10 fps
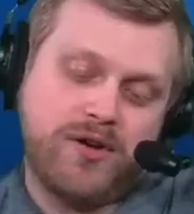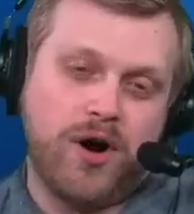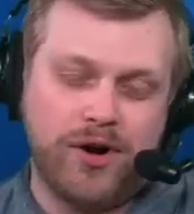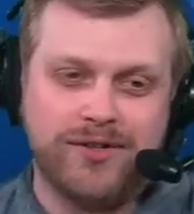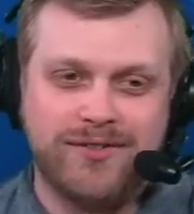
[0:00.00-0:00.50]

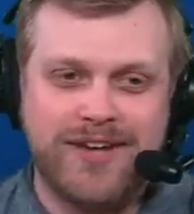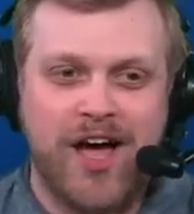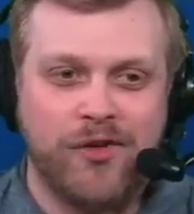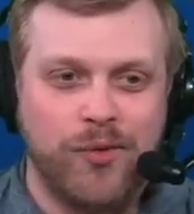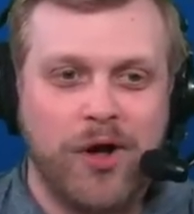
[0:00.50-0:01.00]
guard
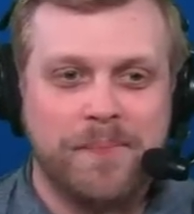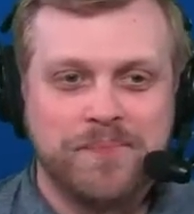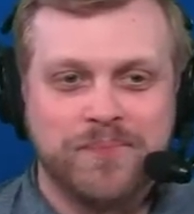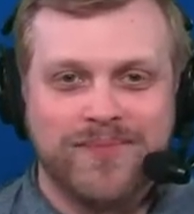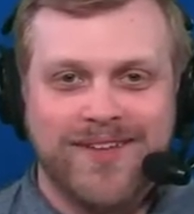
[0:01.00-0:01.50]
down the road.
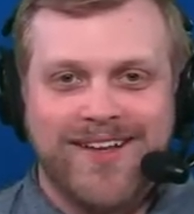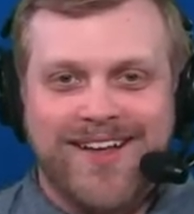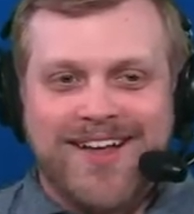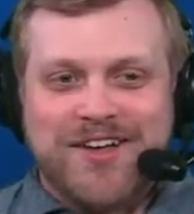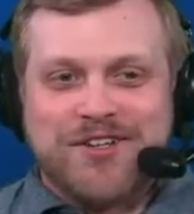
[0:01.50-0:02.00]

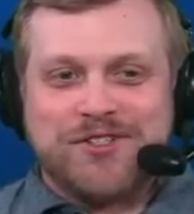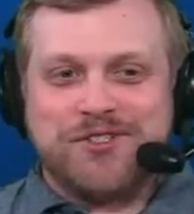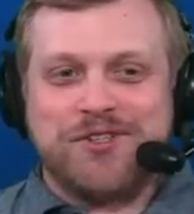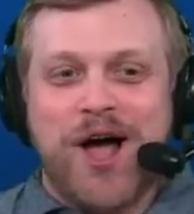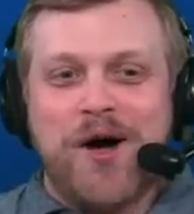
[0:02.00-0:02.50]

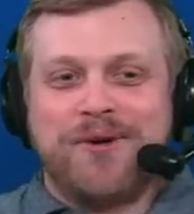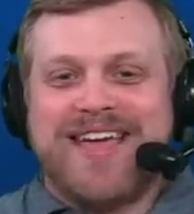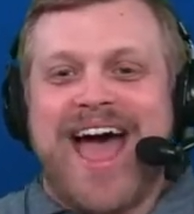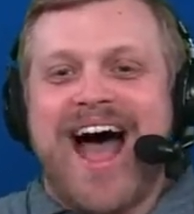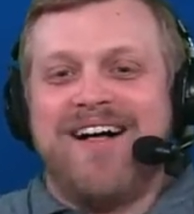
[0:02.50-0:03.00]
SoCal
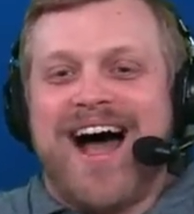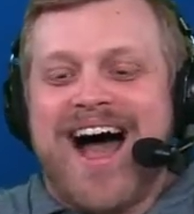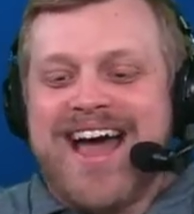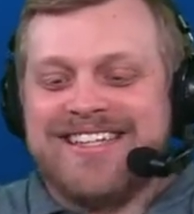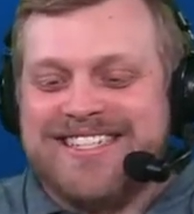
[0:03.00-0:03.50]

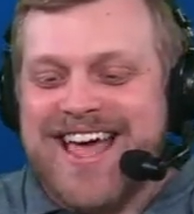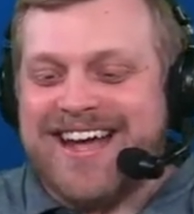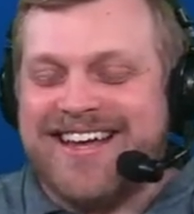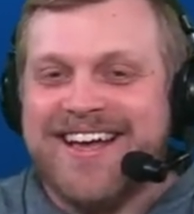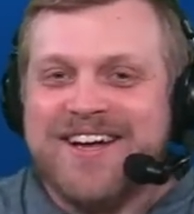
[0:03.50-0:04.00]

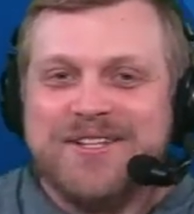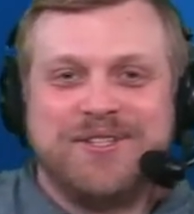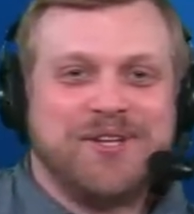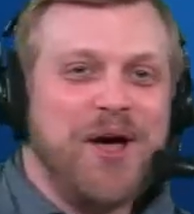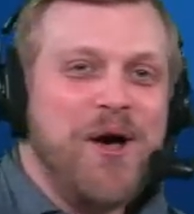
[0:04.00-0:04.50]
Isaac,
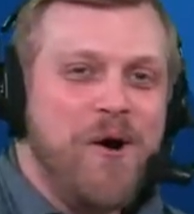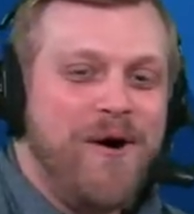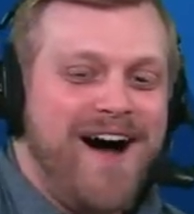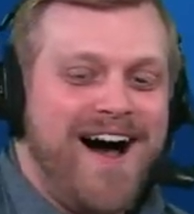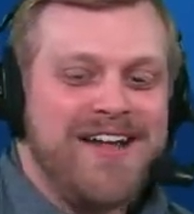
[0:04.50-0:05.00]

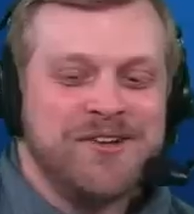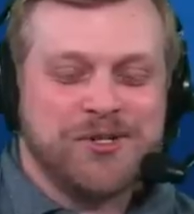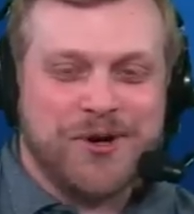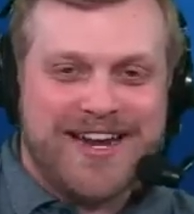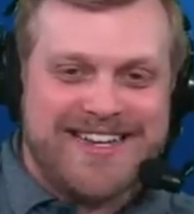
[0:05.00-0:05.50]
two
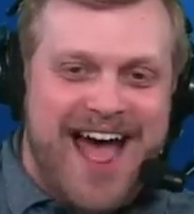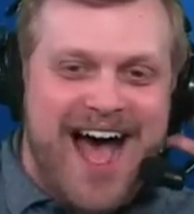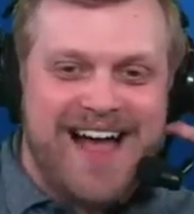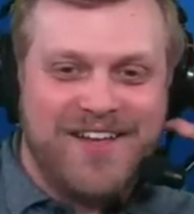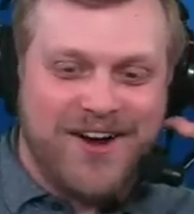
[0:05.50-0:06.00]
hundred
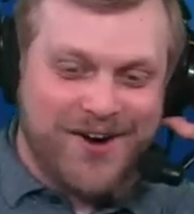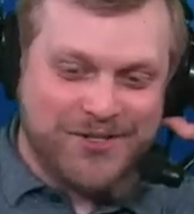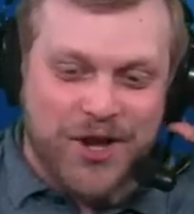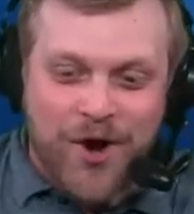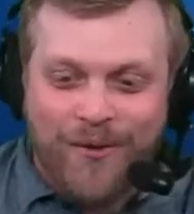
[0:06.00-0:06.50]

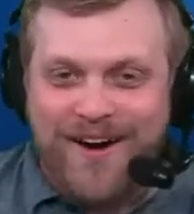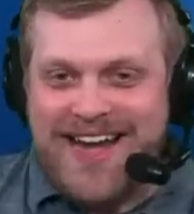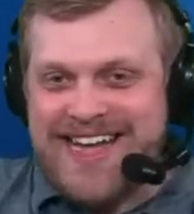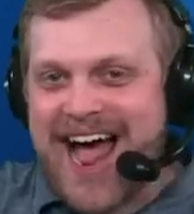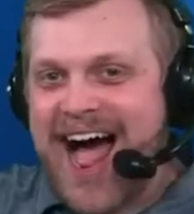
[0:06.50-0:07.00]
dollars. We're
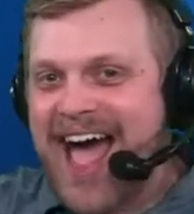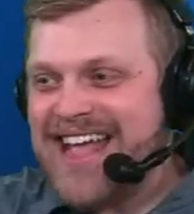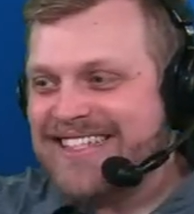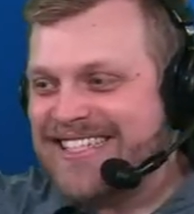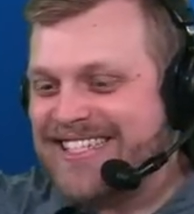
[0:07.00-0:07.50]
at
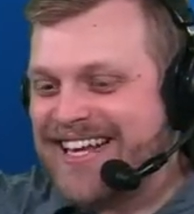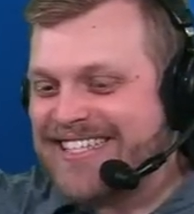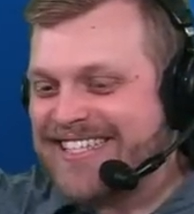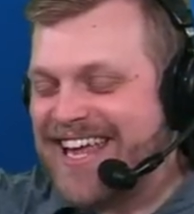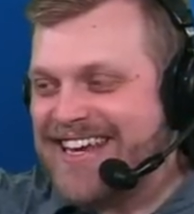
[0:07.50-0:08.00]
nine
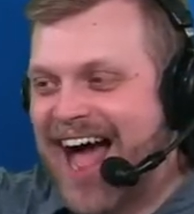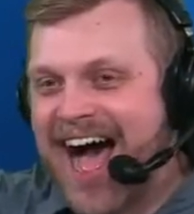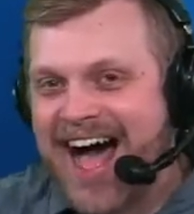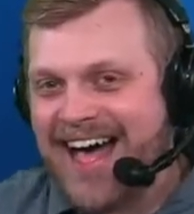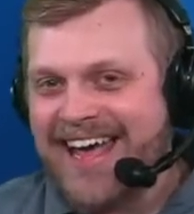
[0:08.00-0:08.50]

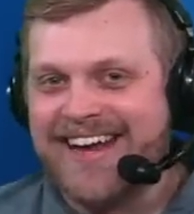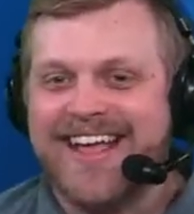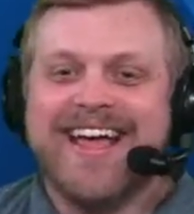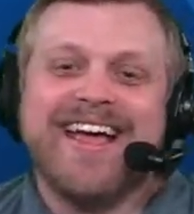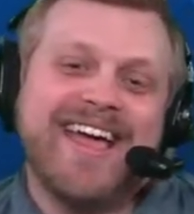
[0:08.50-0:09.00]

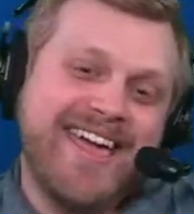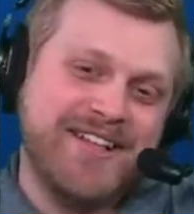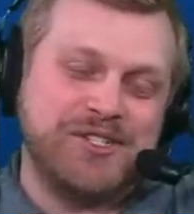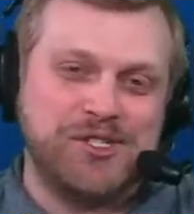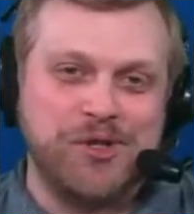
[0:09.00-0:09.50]
sixty-nine
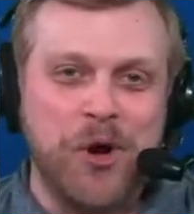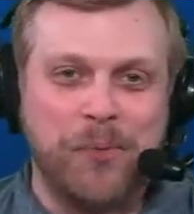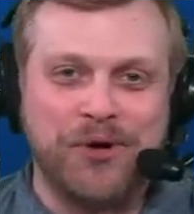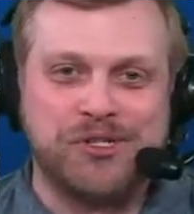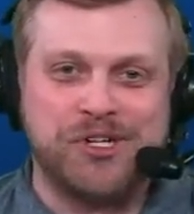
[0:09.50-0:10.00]
in
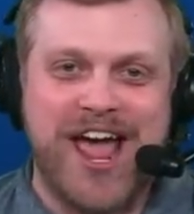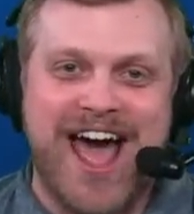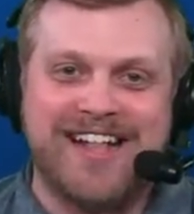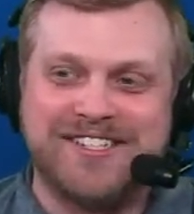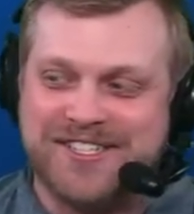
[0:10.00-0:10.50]
Super
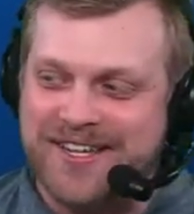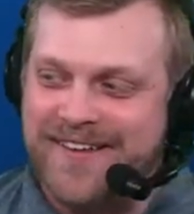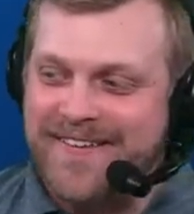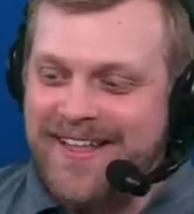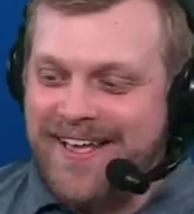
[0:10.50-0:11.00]
Chats.
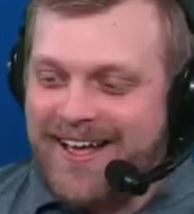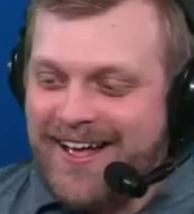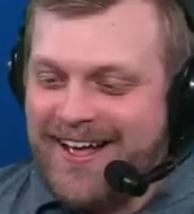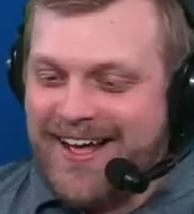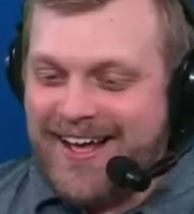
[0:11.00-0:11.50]

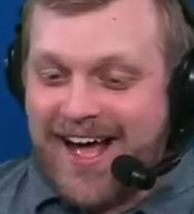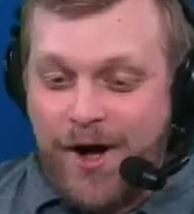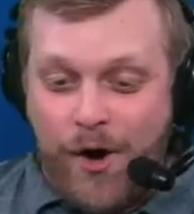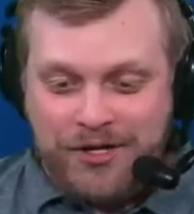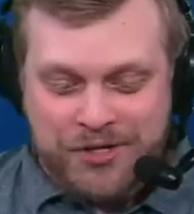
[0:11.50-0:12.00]
Uh,
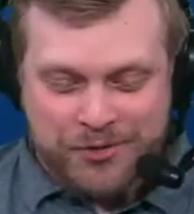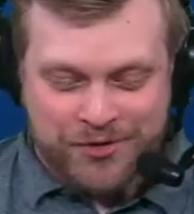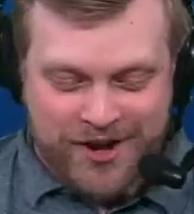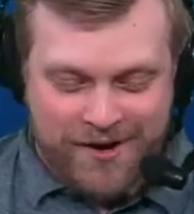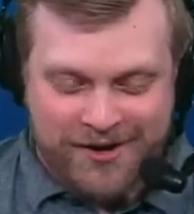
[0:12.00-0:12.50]
oh, I should
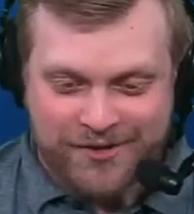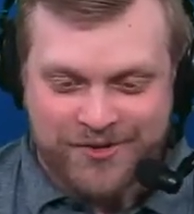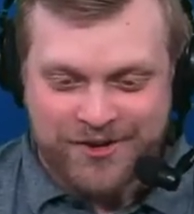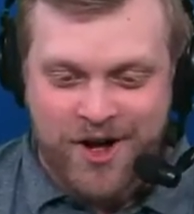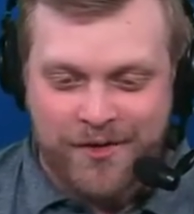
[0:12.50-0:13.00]
screenshot it, right? Good,
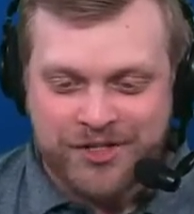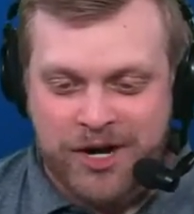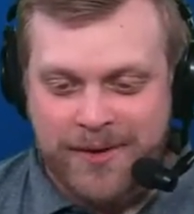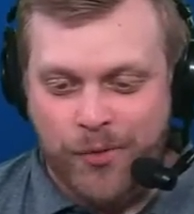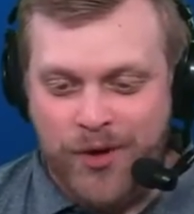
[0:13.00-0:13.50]
good call, though,
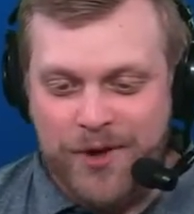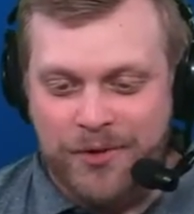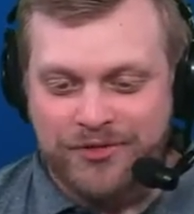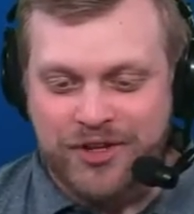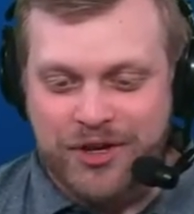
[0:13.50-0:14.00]
Jeremy. We
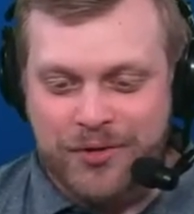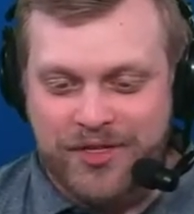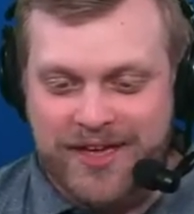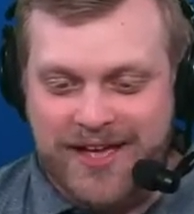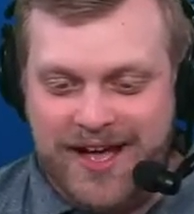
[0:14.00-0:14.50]
will do
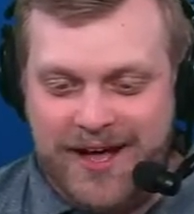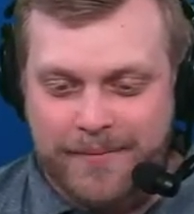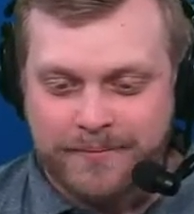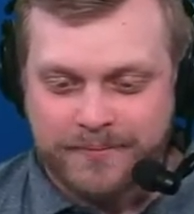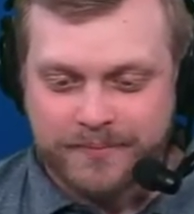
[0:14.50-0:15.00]
the
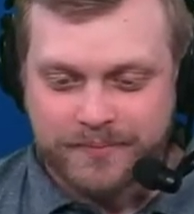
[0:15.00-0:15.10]
um,